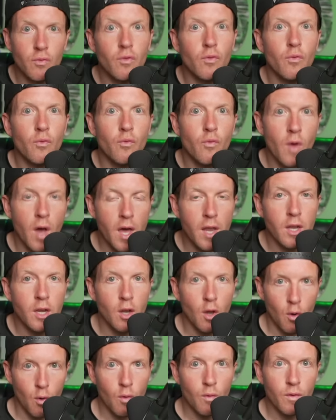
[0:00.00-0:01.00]
run
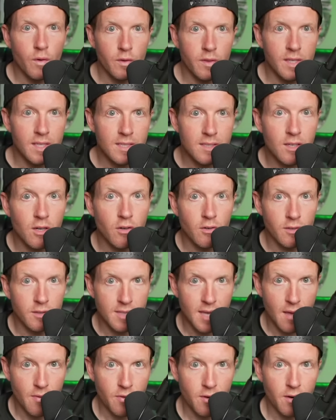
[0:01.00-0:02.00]
over these girls
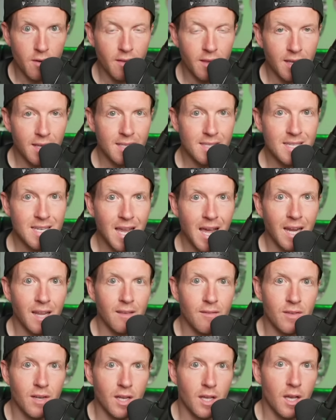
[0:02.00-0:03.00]
out there. Like, it's not
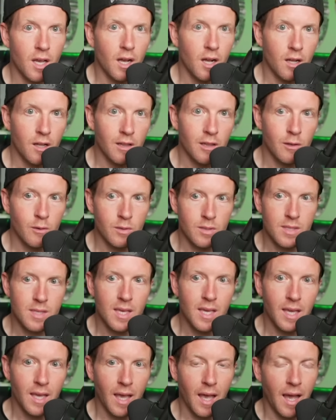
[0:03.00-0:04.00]
even a, a close
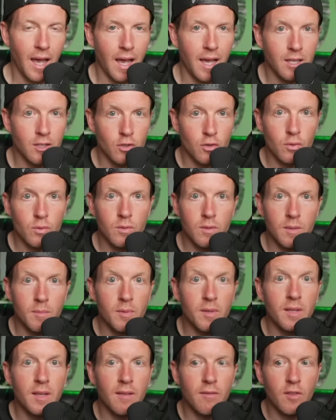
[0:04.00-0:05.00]
thing. I truly
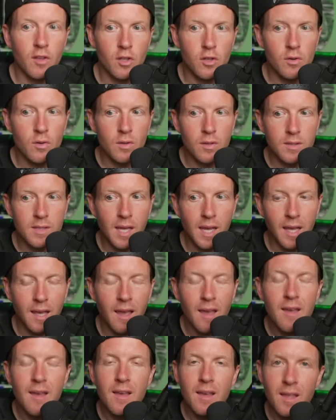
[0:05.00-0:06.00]
believe that you could take
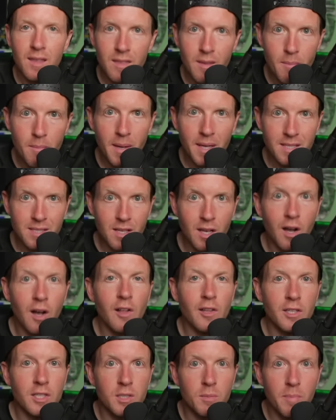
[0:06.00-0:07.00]
the best
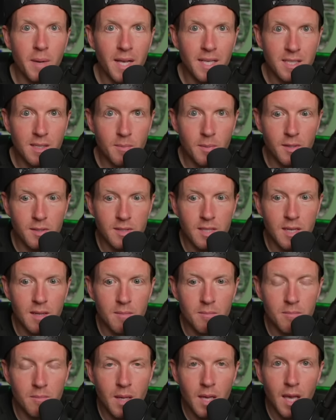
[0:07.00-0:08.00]
college basketball
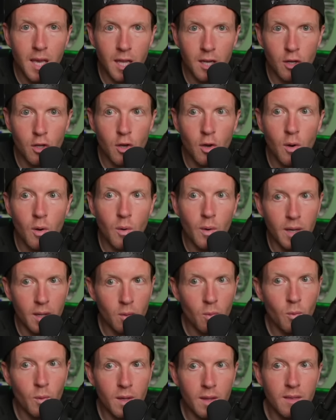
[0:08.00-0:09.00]
team and go
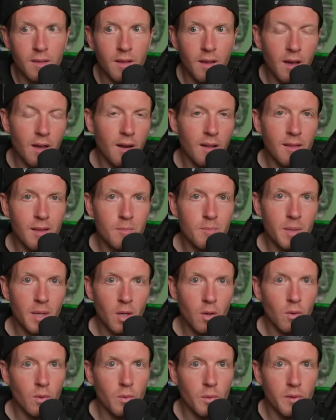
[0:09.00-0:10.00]
and win the un-Olympic
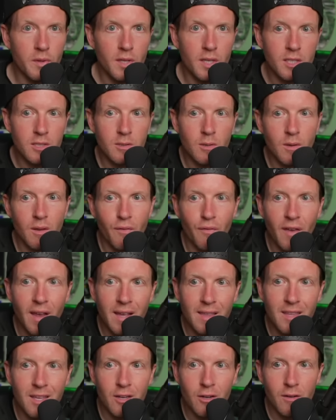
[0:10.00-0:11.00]
gold with it. So the
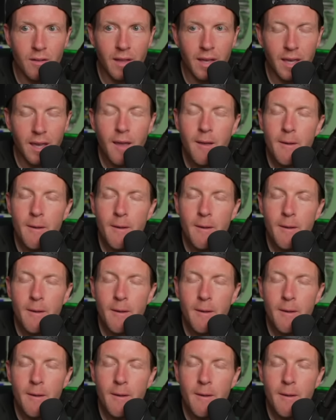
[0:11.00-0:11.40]
fact that you're like,